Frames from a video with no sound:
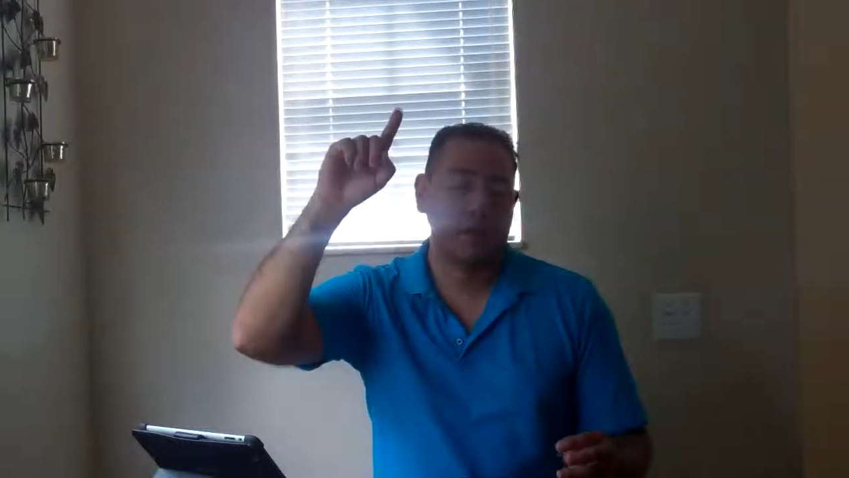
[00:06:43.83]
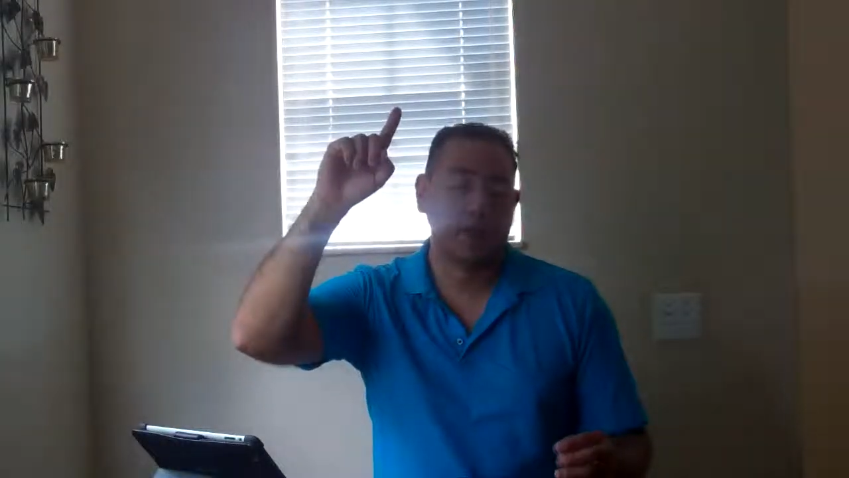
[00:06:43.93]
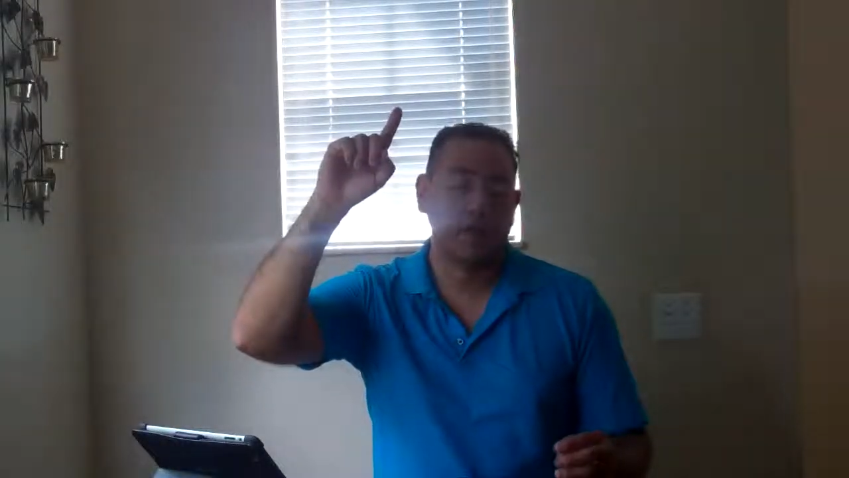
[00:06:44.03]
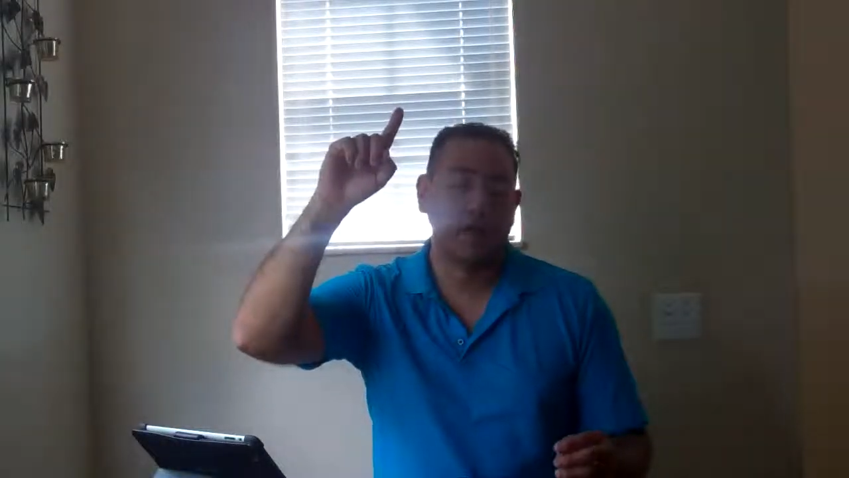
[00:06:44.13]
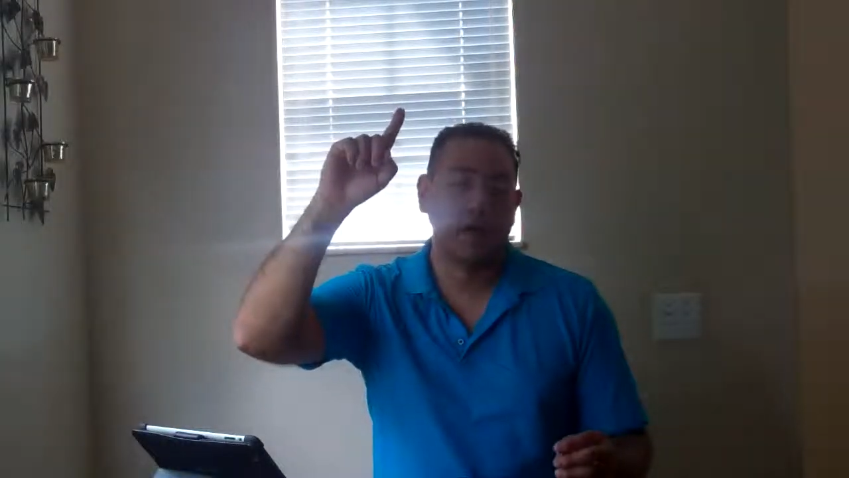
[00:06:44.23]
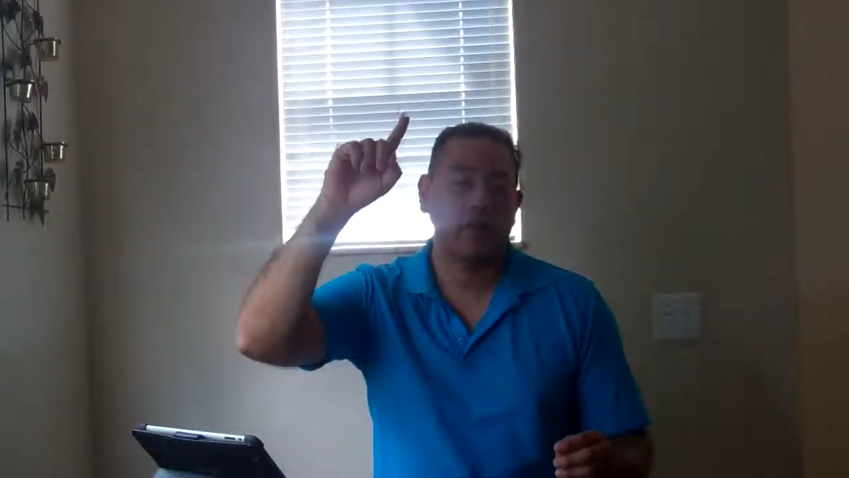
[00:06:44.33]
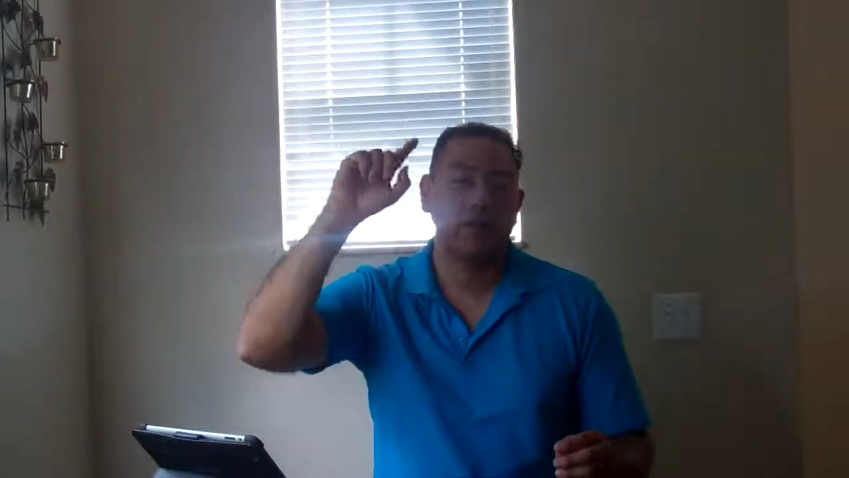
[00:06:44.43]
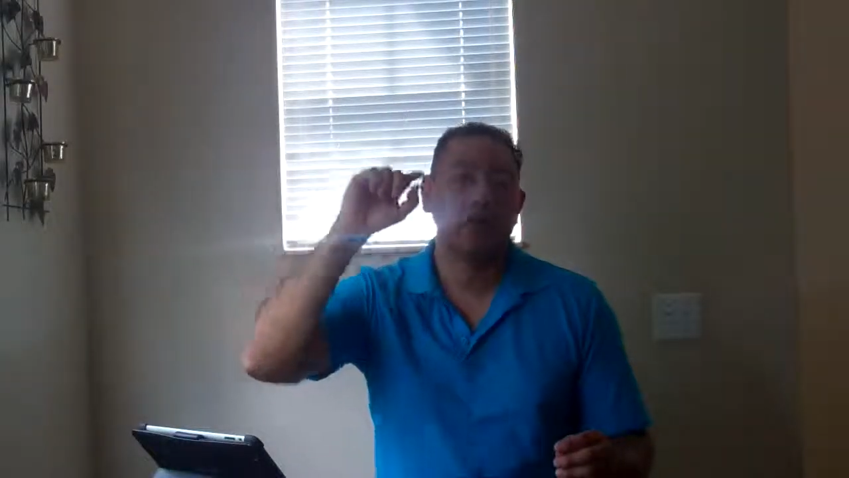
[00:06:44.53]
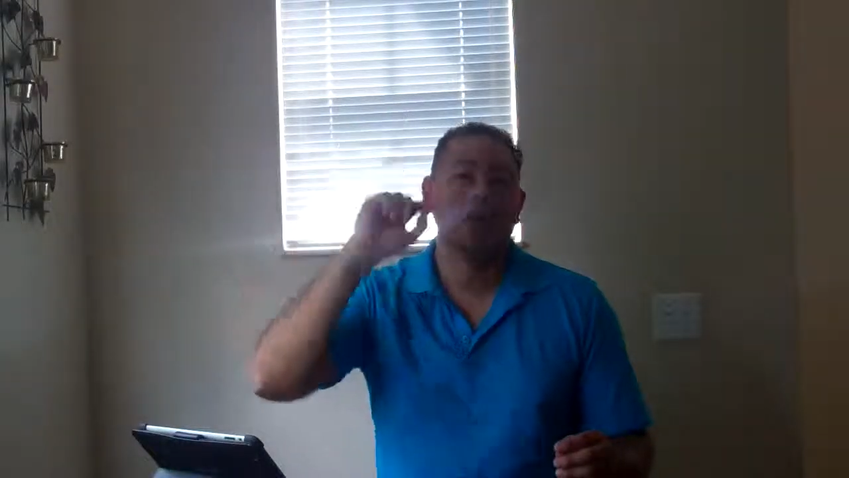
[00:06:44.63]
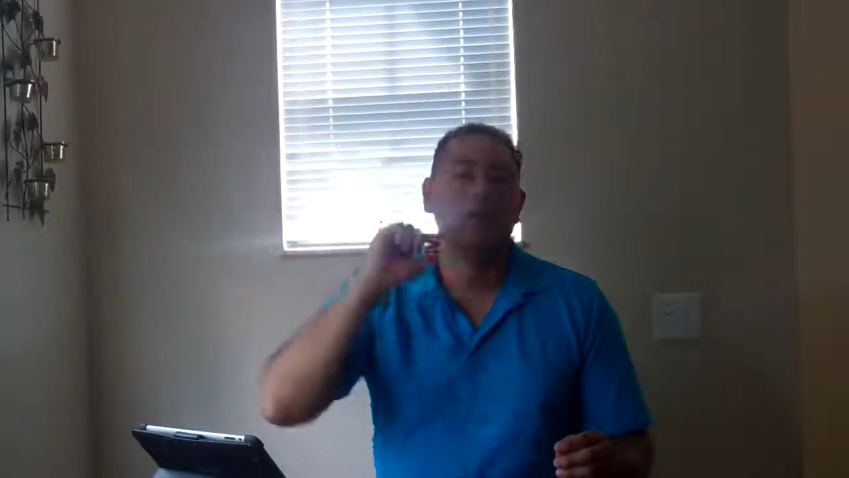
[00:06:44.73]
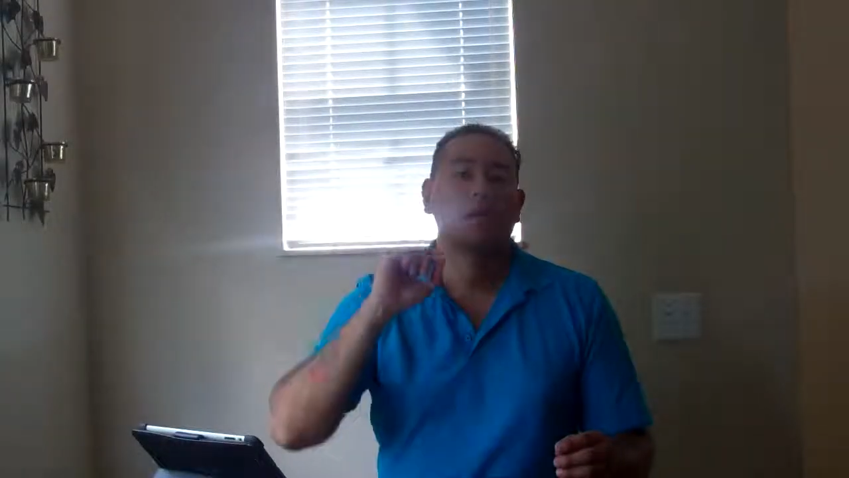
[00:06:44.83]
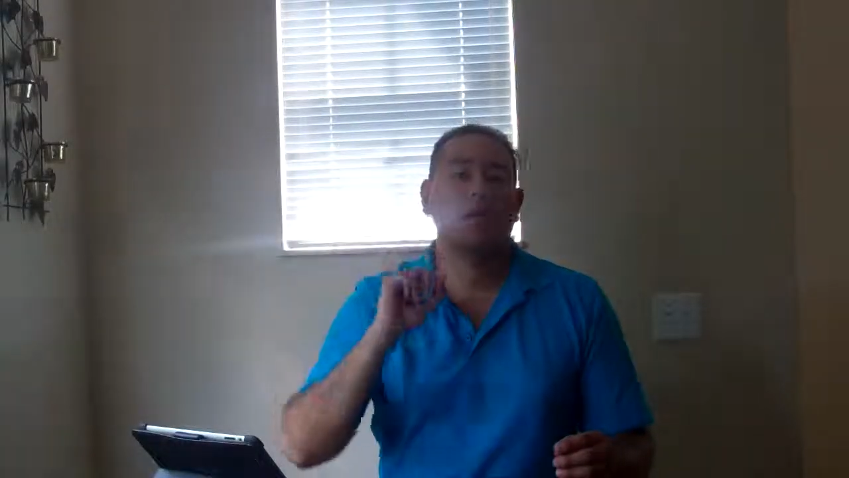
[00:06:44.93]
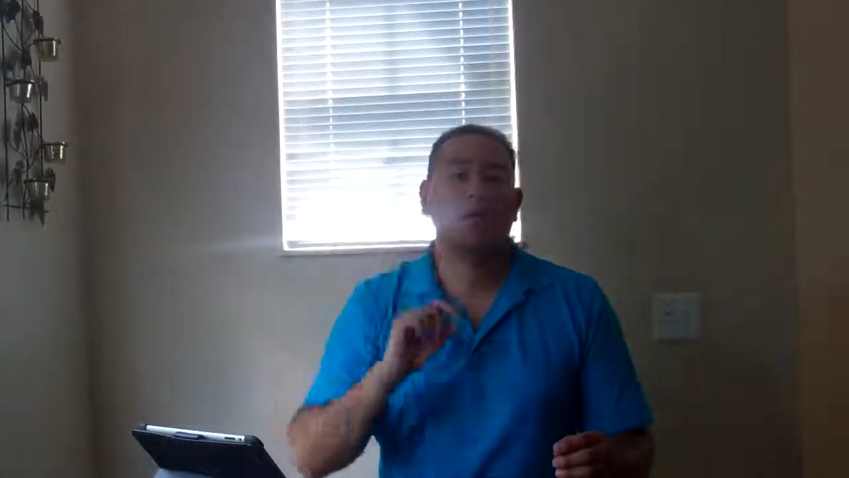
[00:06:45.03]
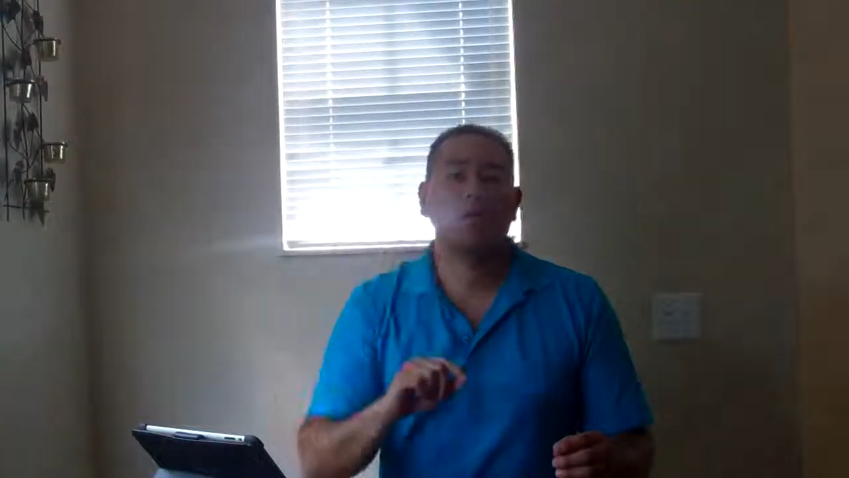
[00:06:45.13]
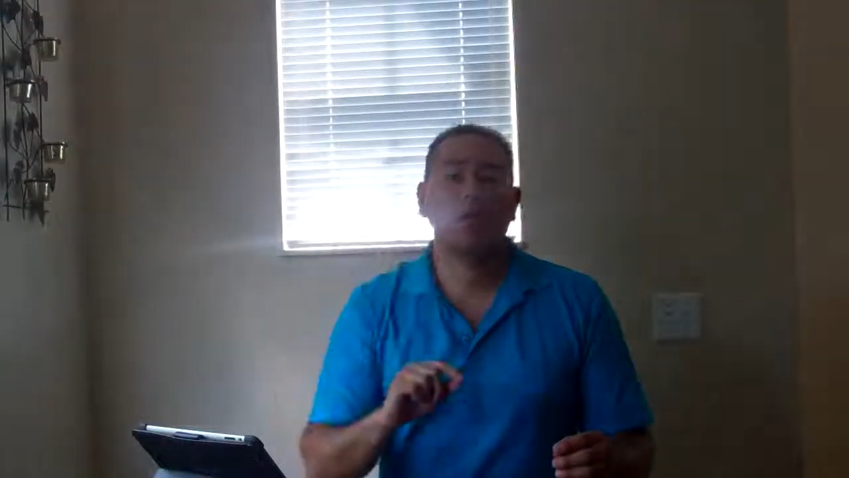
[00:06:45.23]
paragraph,
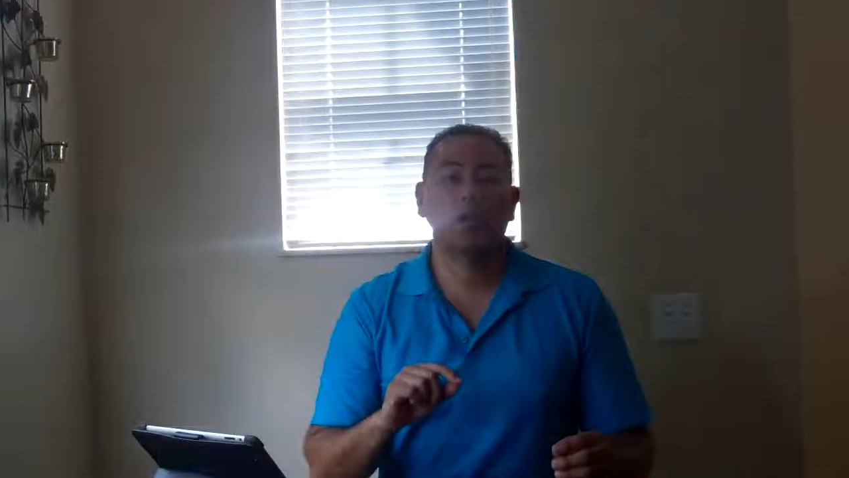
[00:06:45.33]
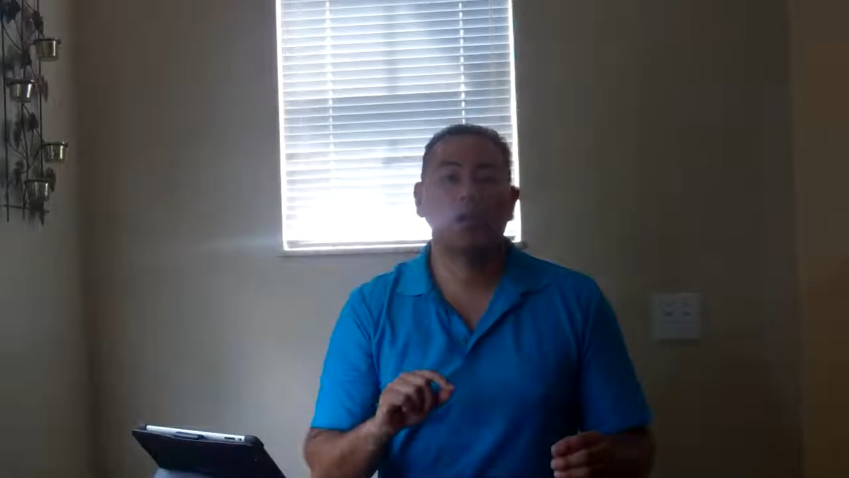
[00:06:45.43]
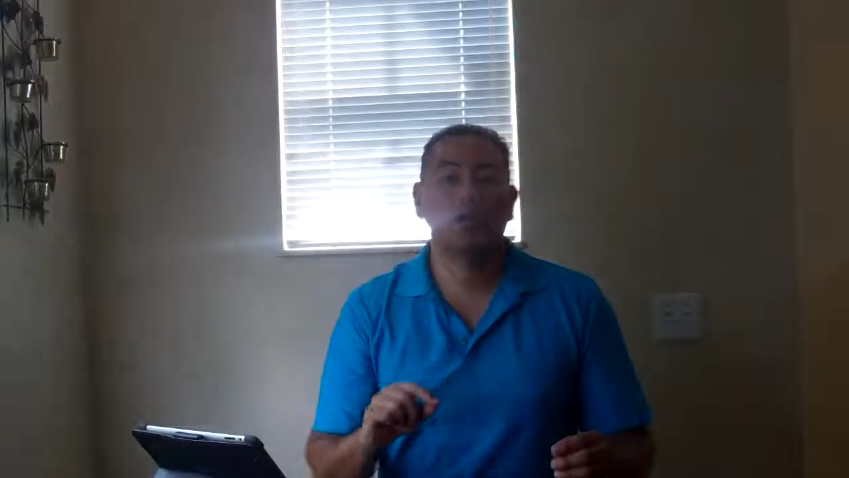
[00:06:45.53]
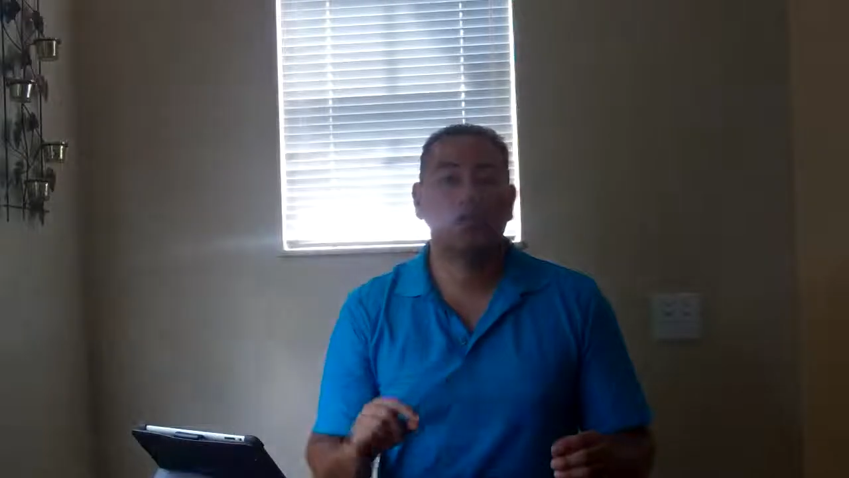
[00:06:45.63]
and 1